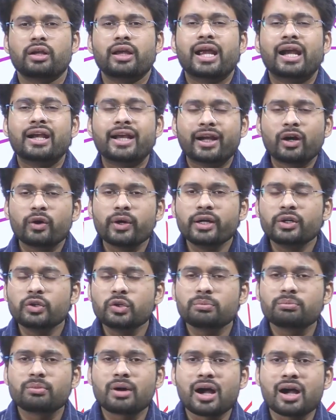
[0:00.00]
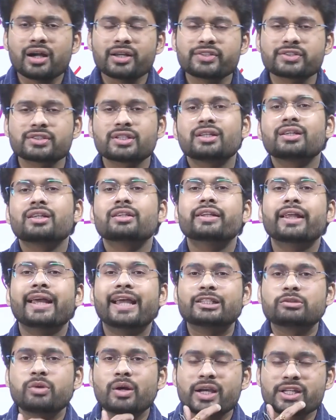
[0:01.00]
And according to Marx, the
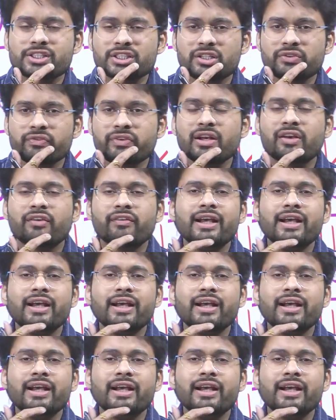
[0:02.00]
exploitation will